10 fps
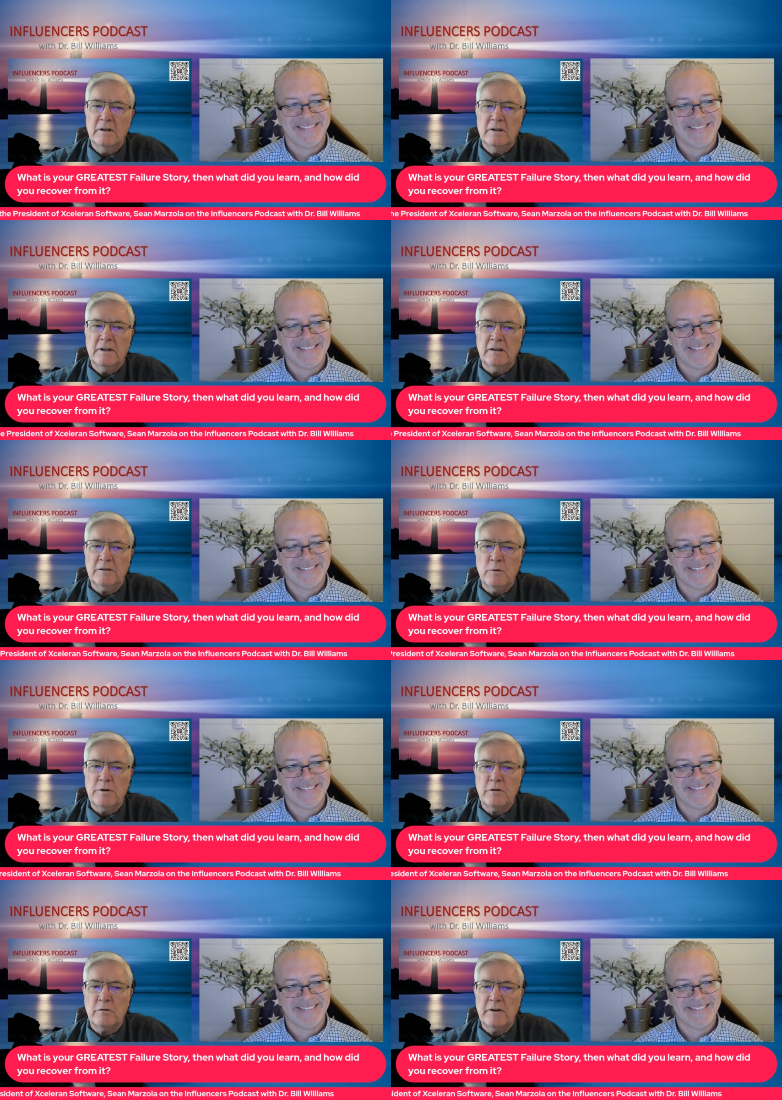Speaker 1: Tell us what
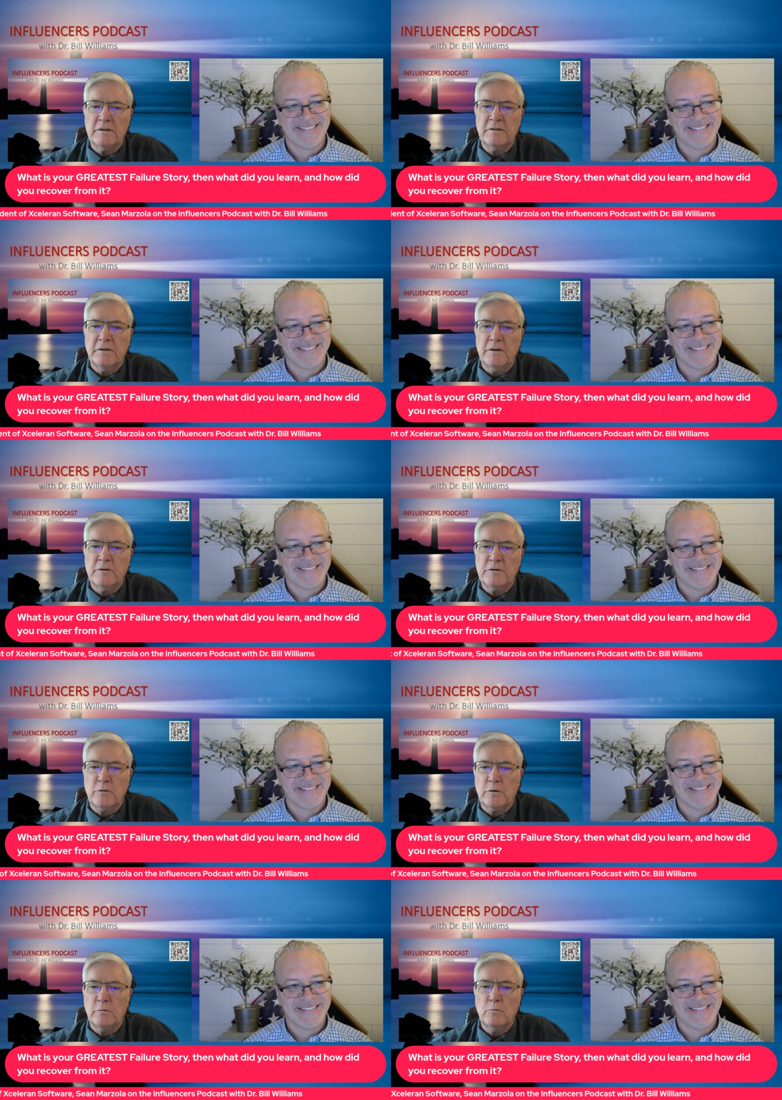your greatest failure
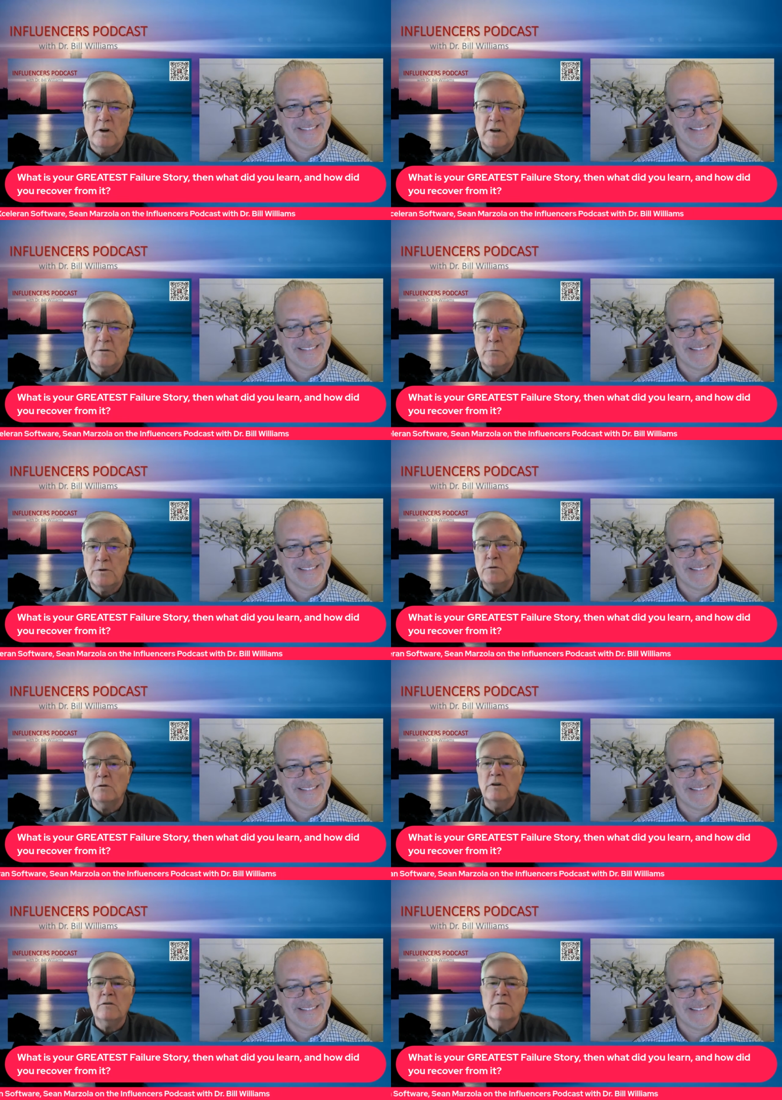story was, what you
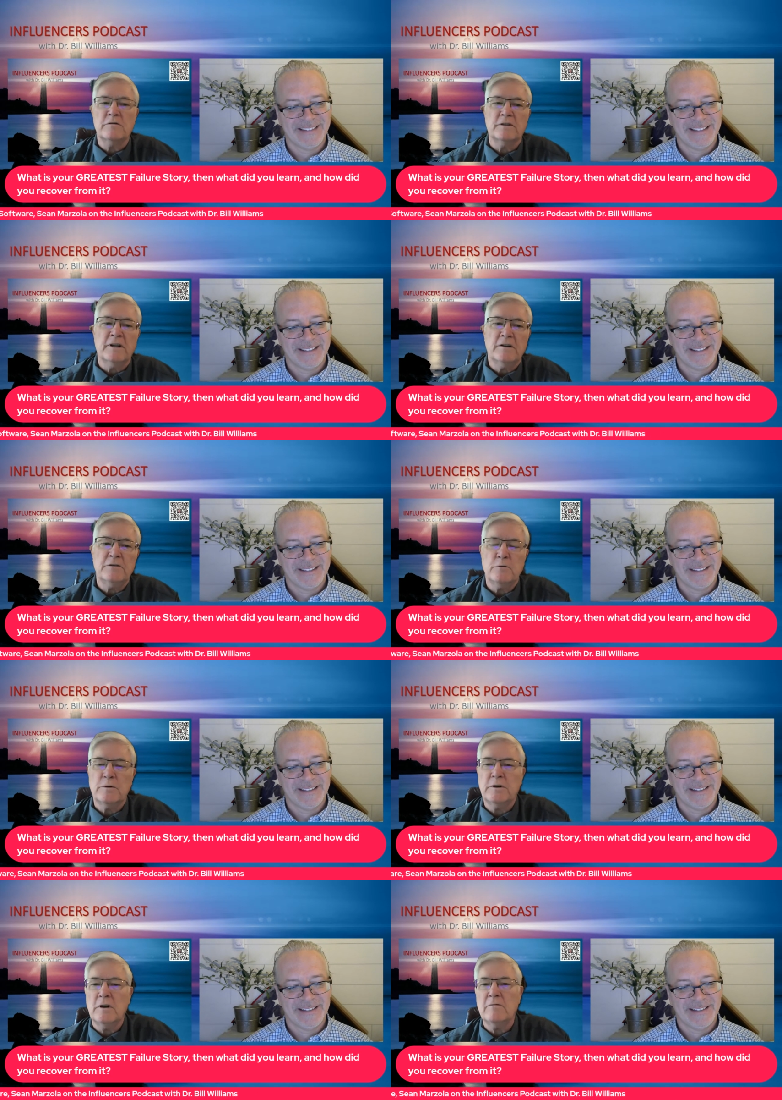learned, and how did you
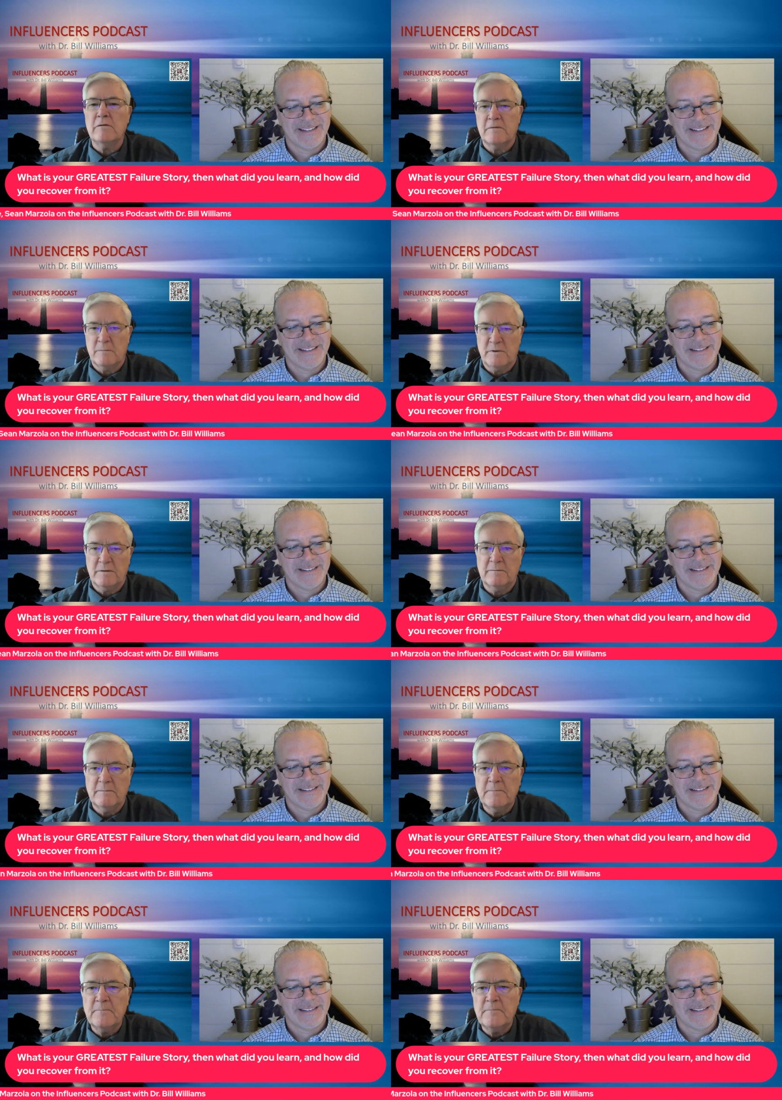recover from it?
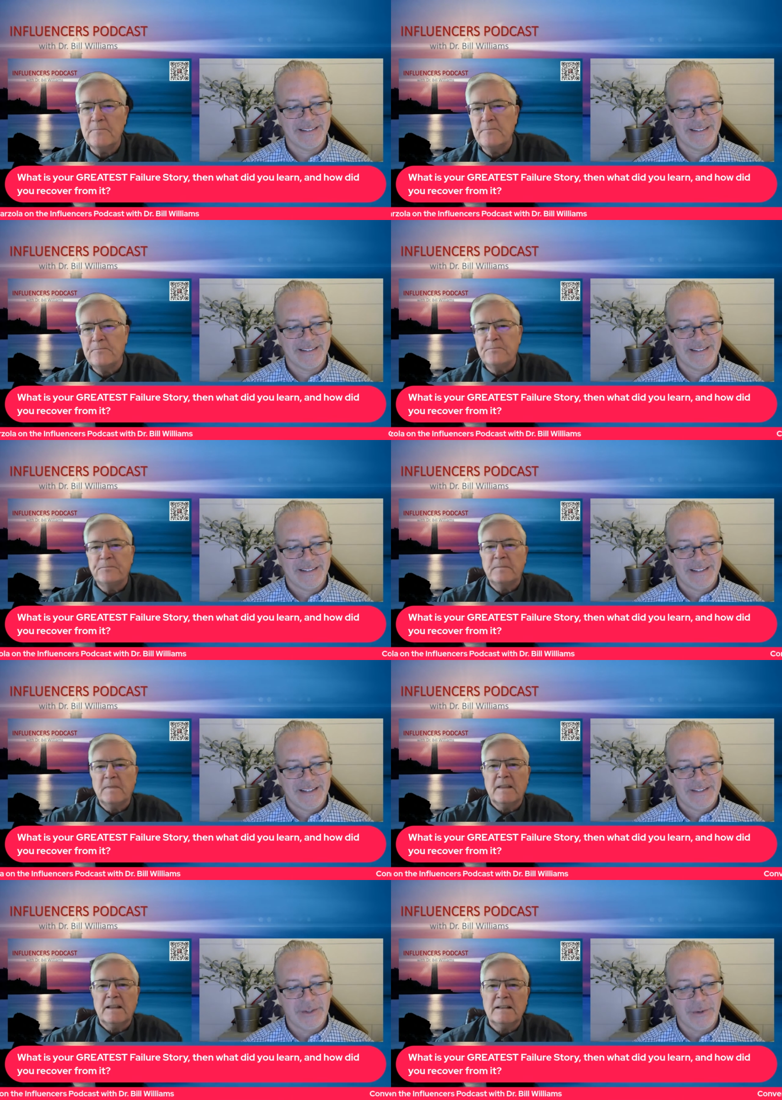
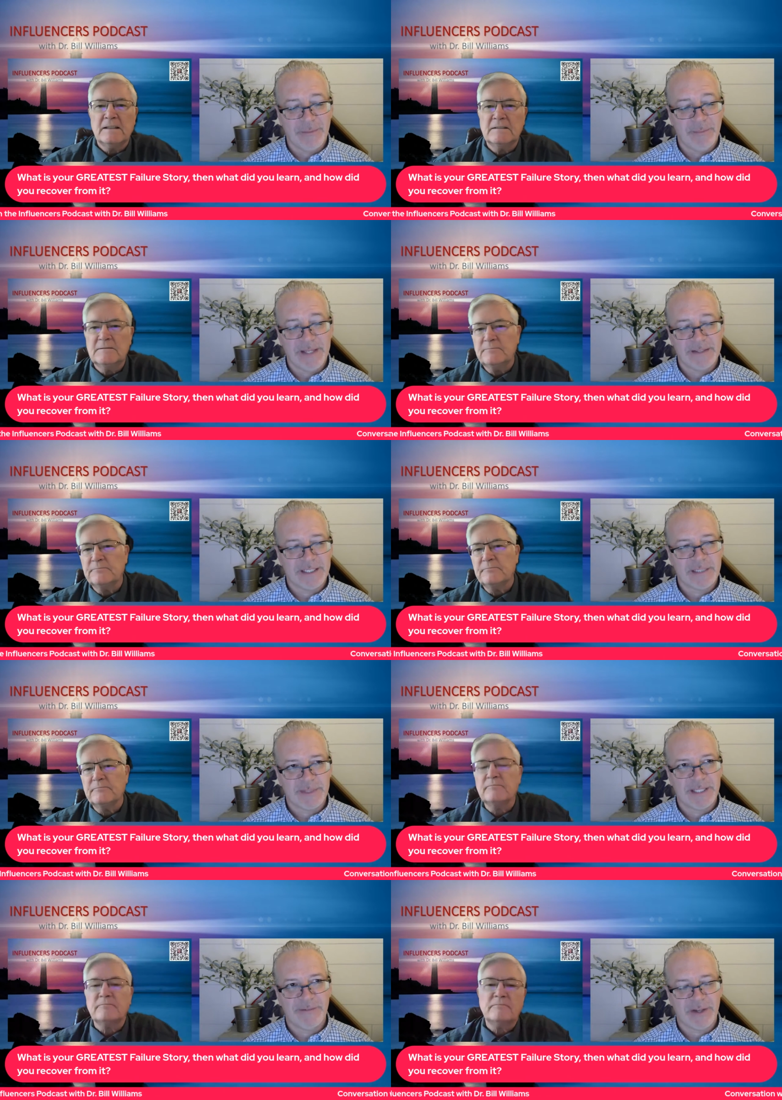
Speaker 2: So, in business
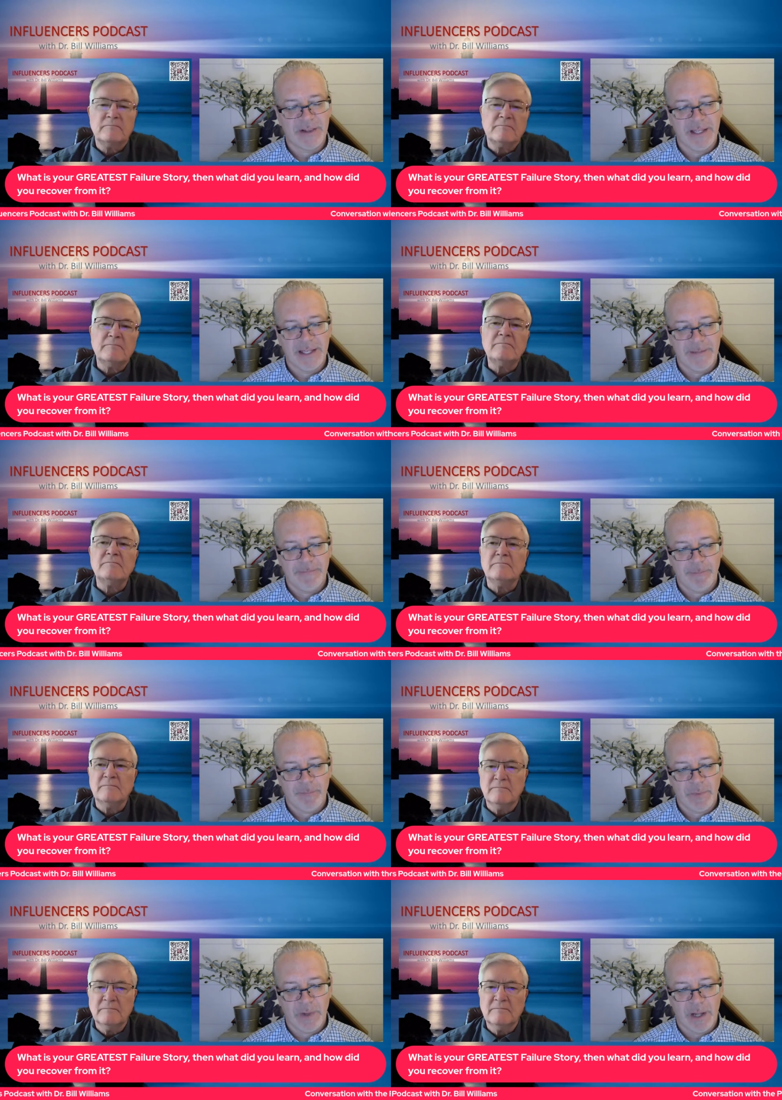specifically,
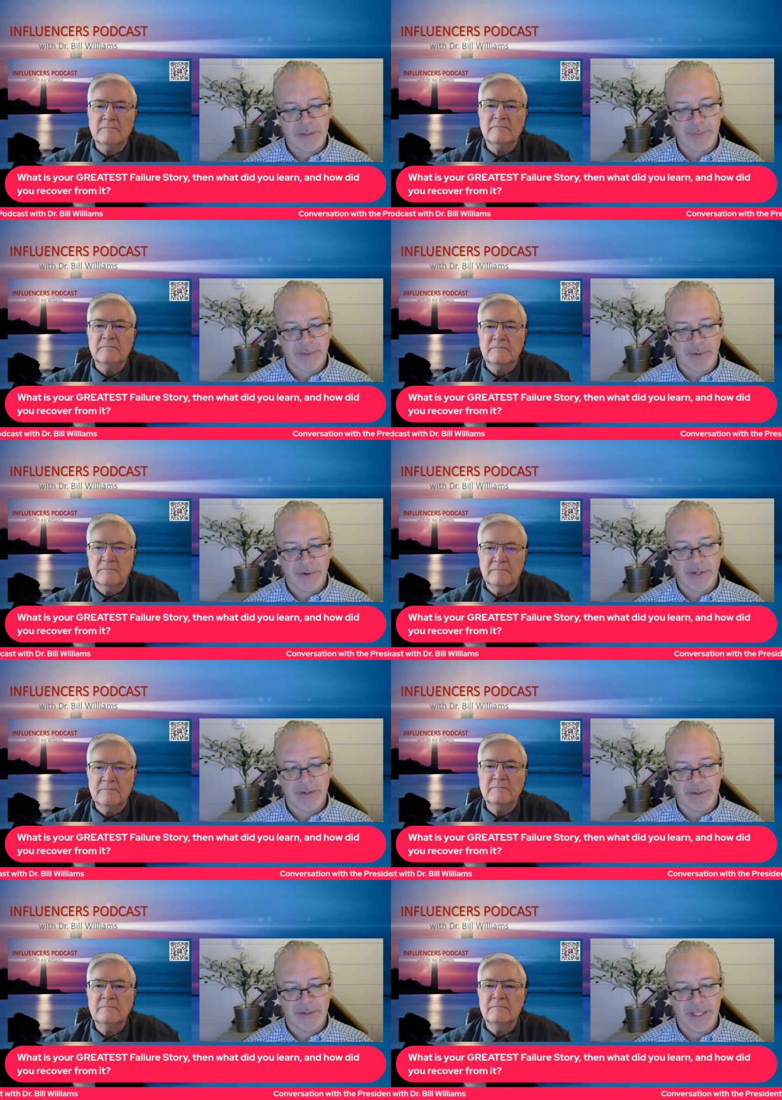
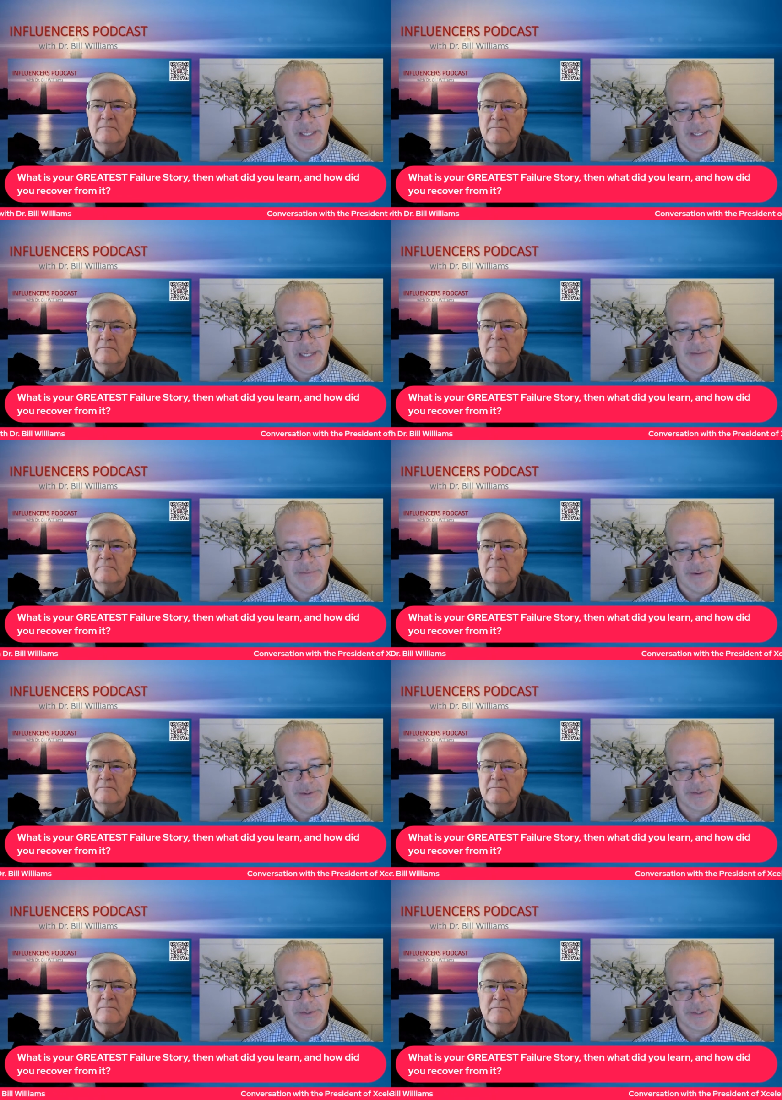entrepreneurial
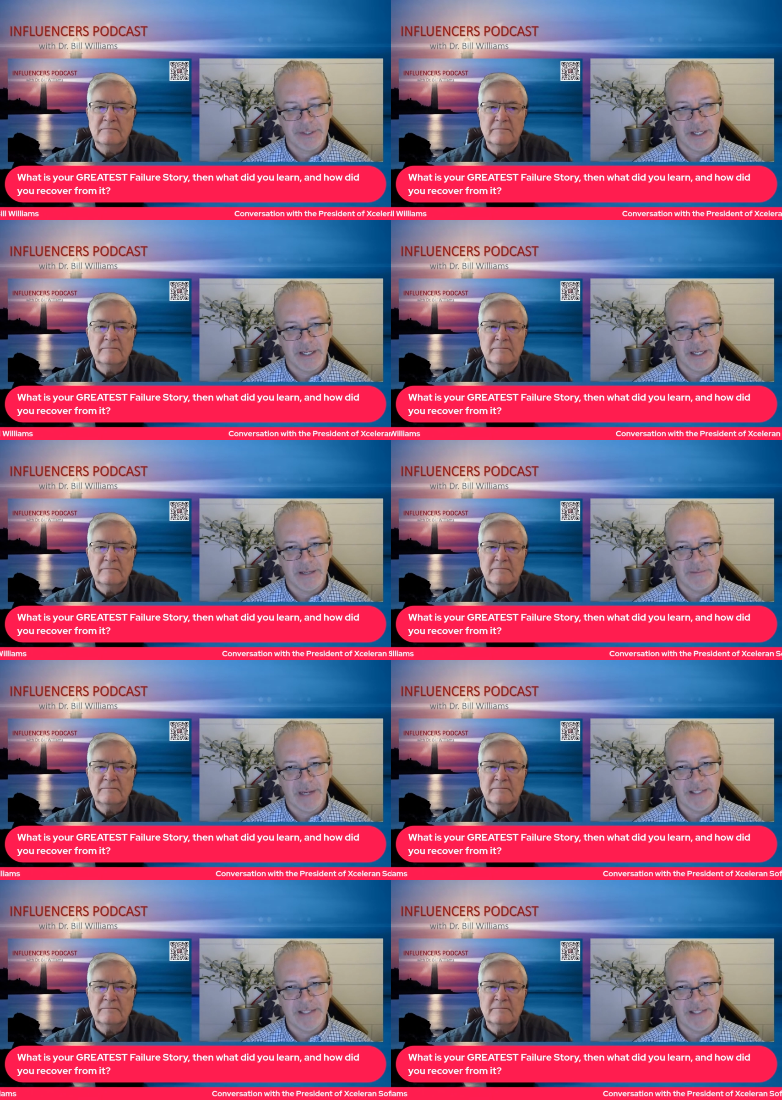endeavors, um, I